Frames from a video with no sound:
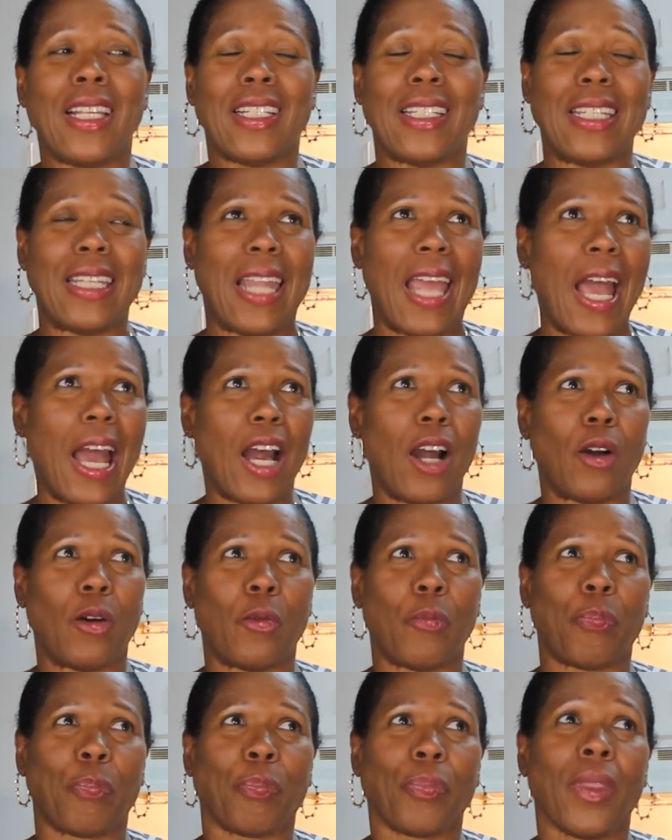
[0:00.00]

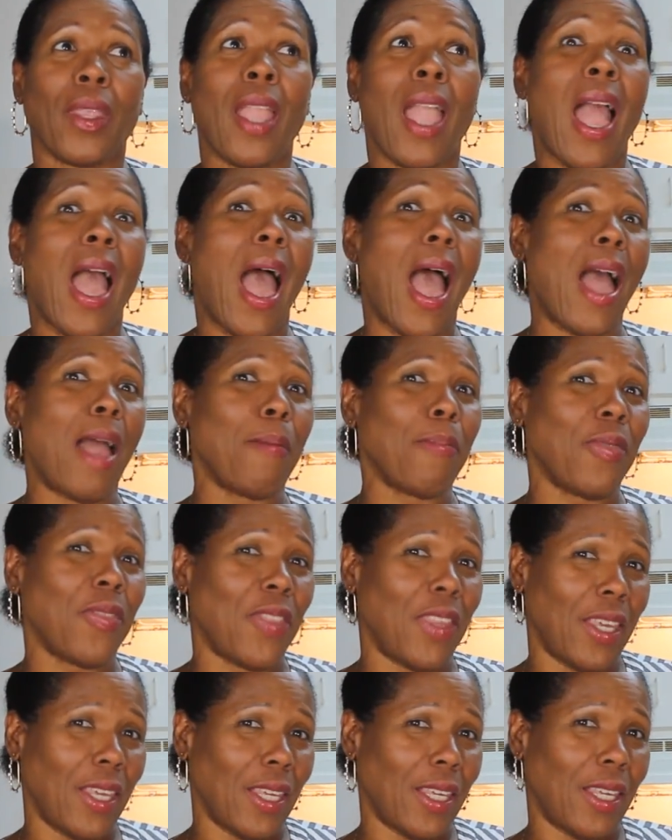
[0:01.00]
Now I'm
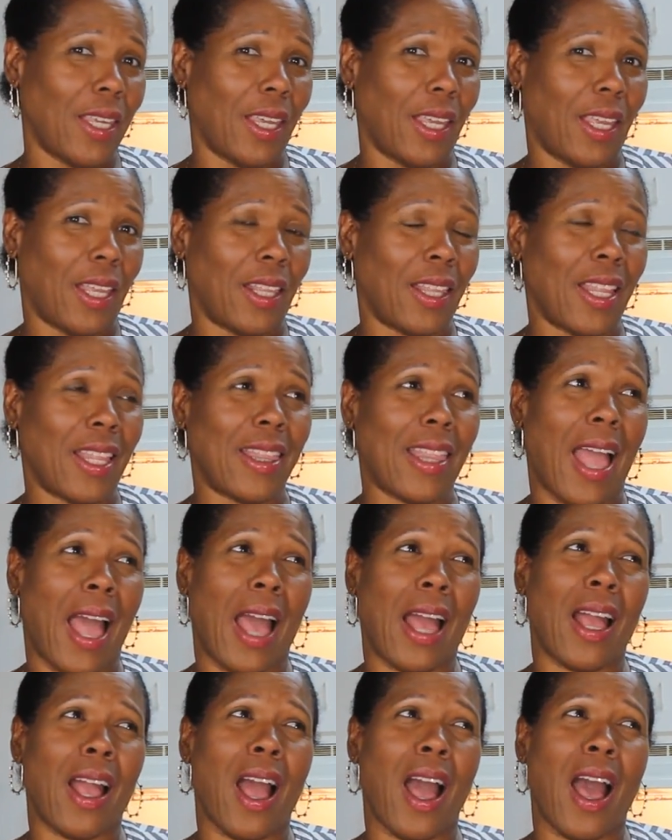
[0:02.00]
thinking
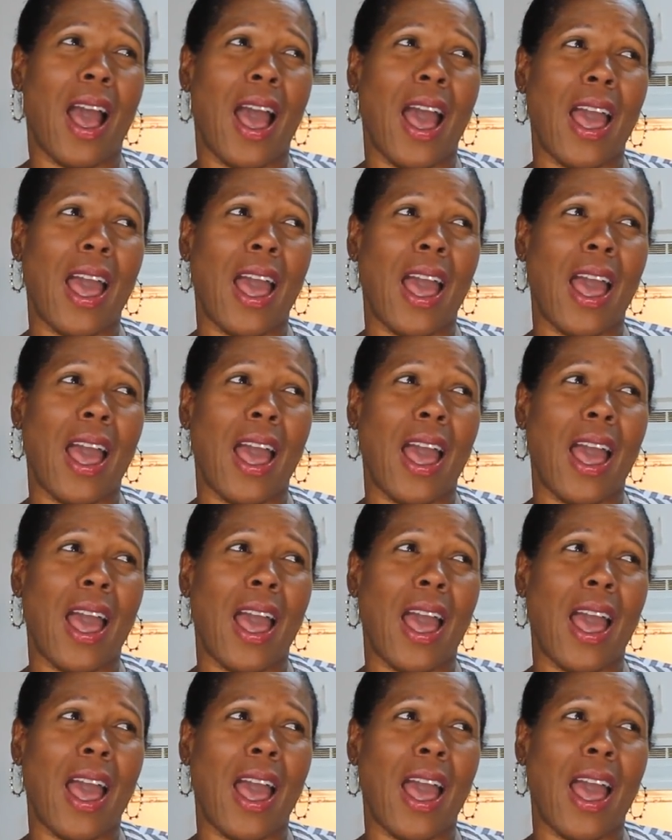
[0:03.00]
that